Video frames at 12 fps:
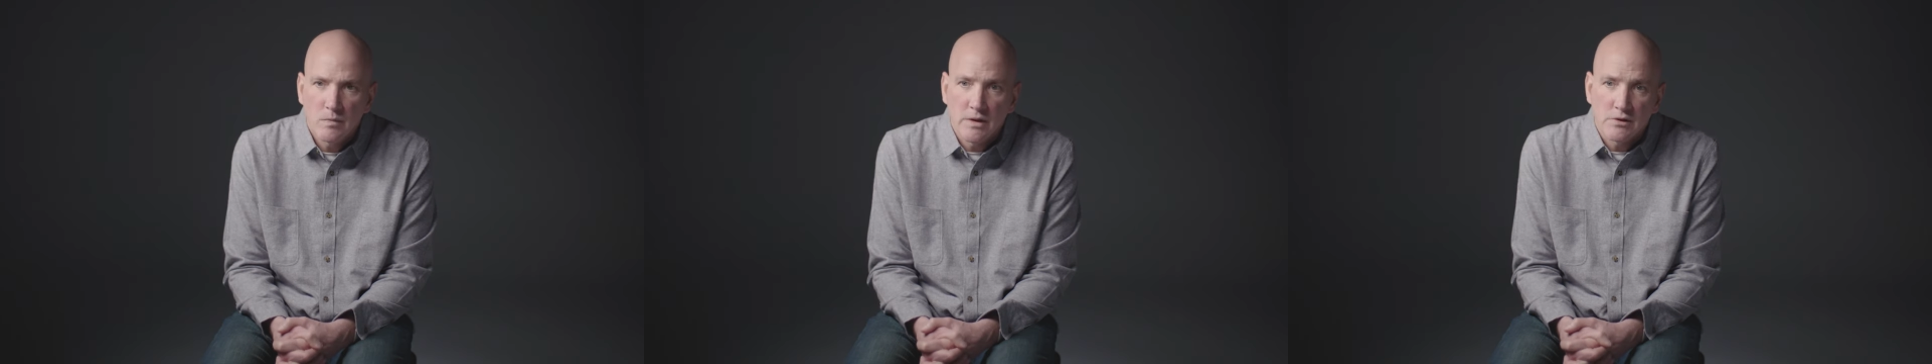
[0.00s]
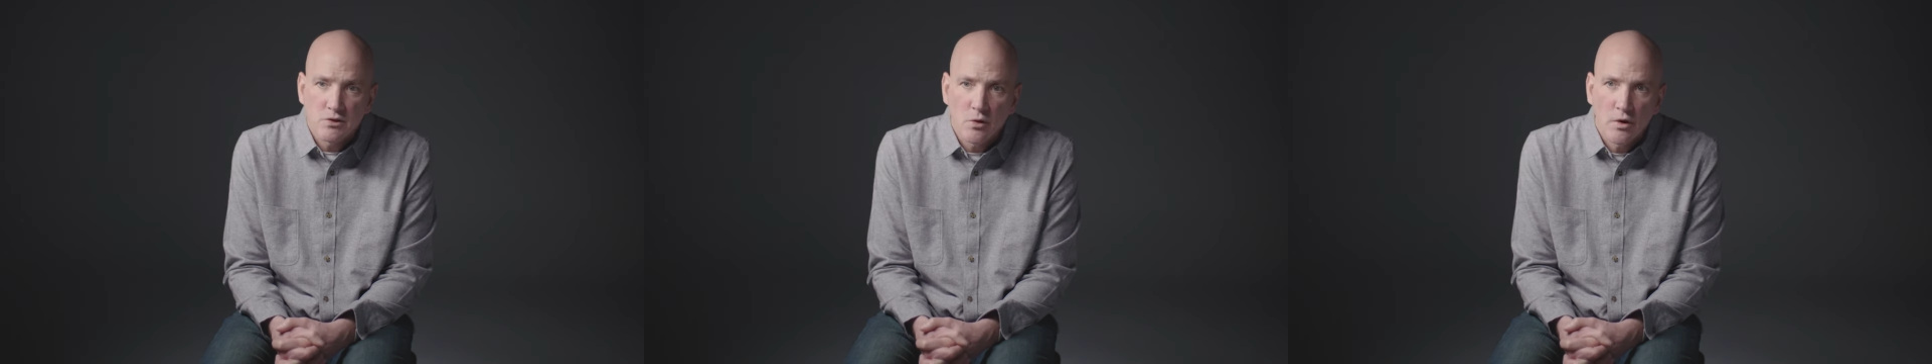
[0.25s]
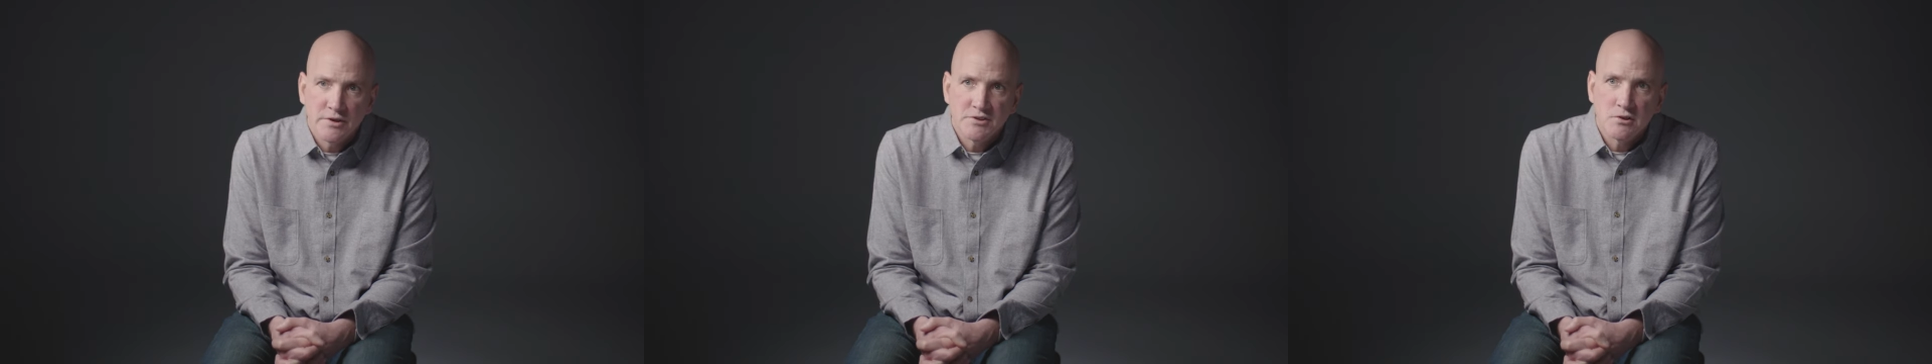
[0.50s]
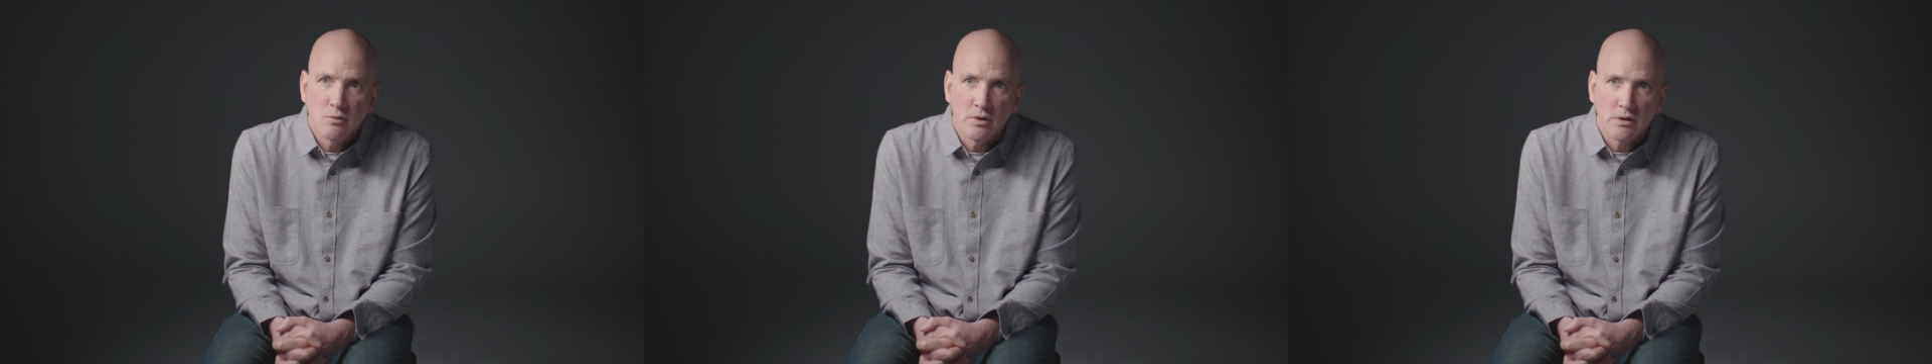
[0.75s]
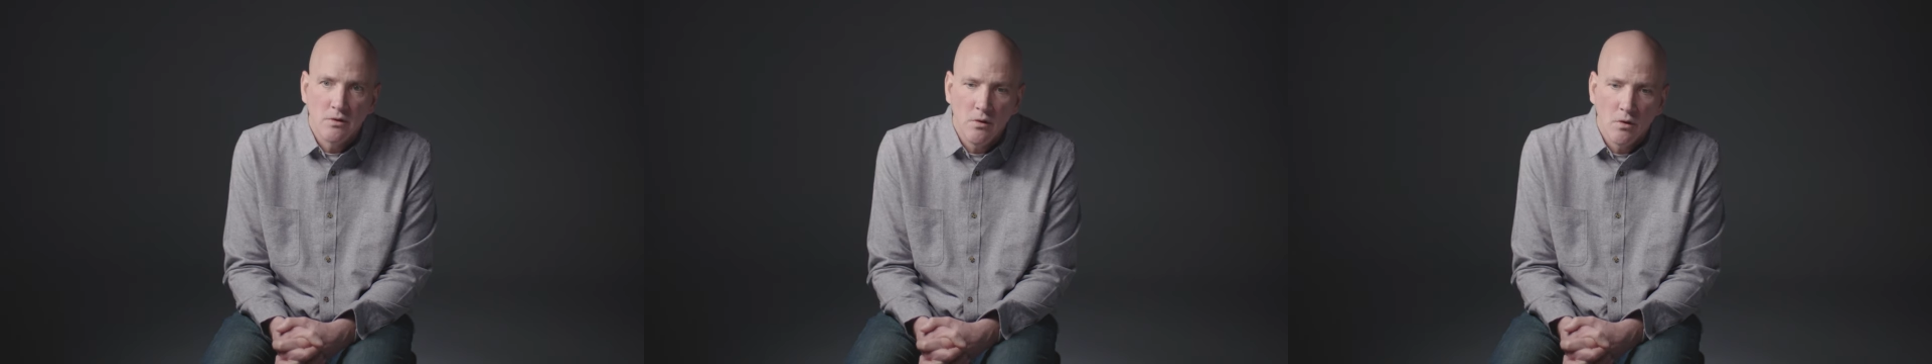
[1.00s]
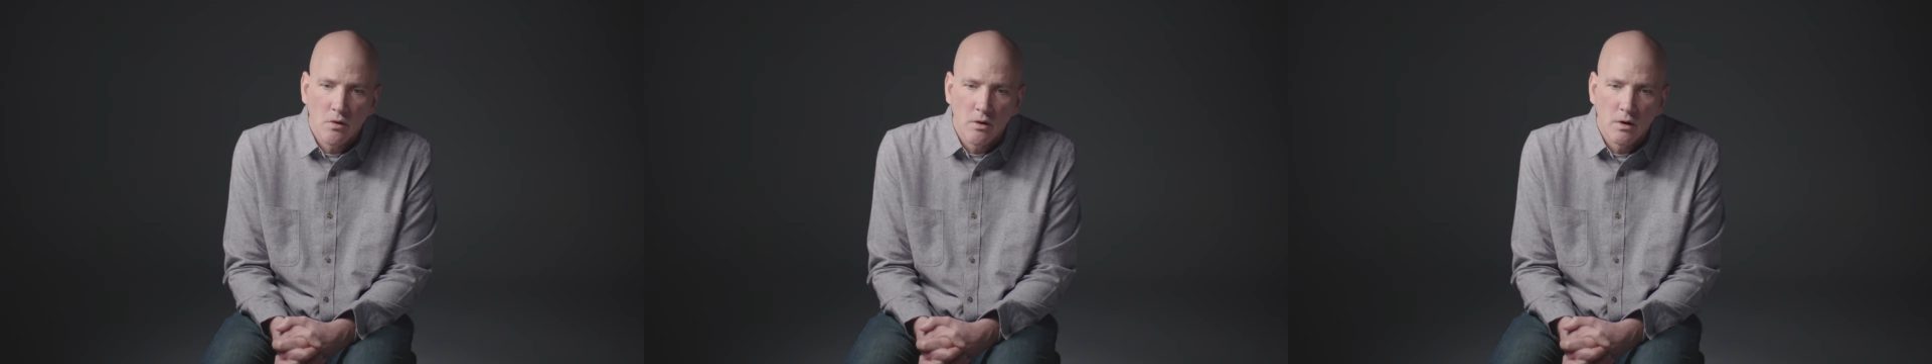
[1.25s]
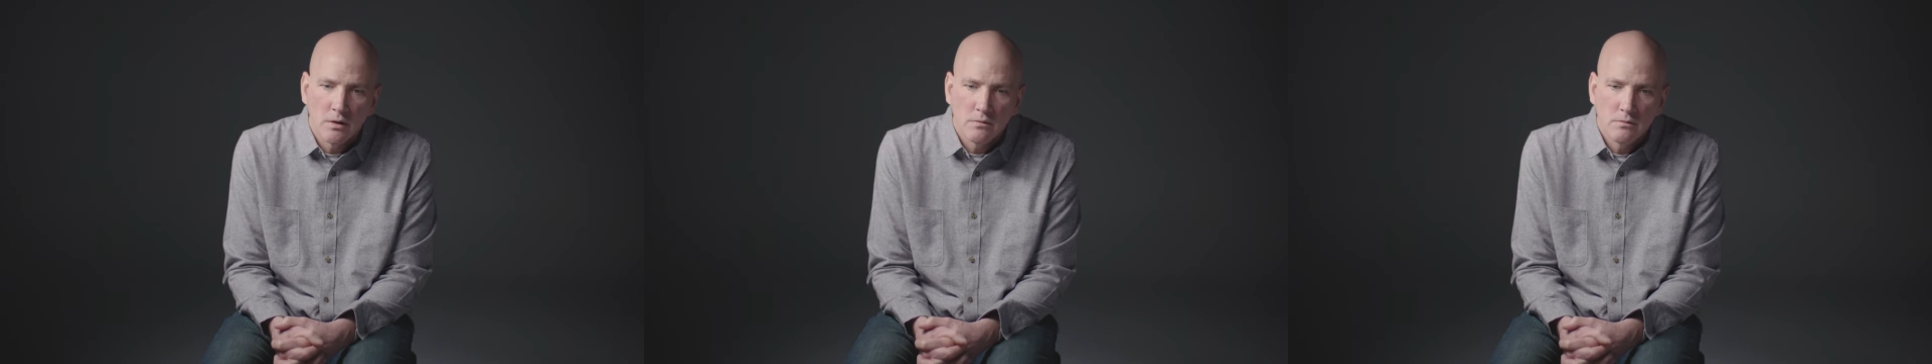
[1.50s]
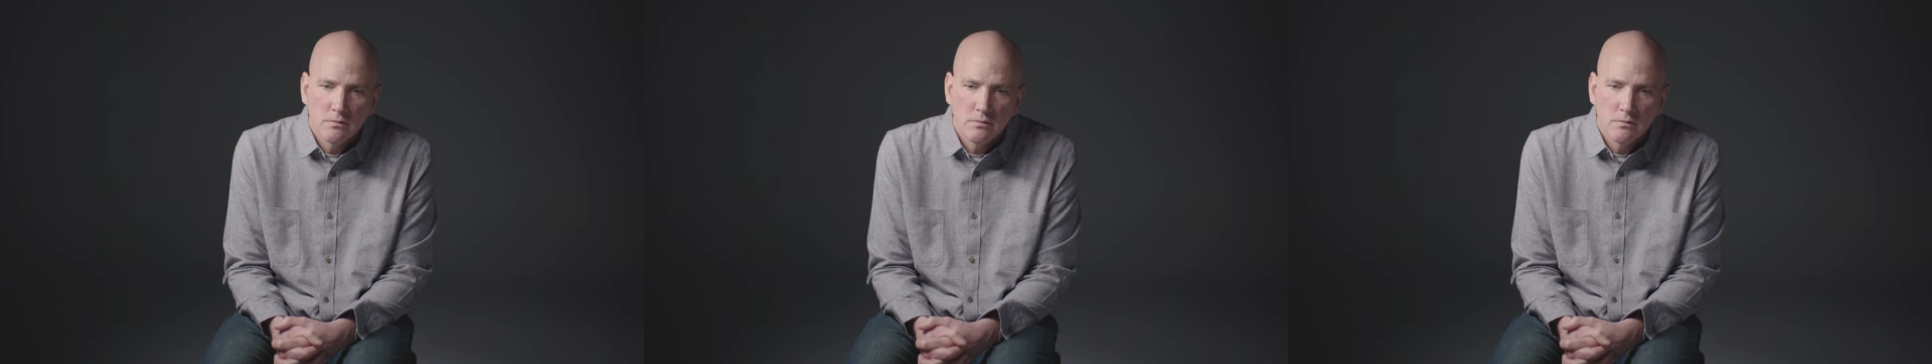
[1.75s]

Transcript: the choice to ignore,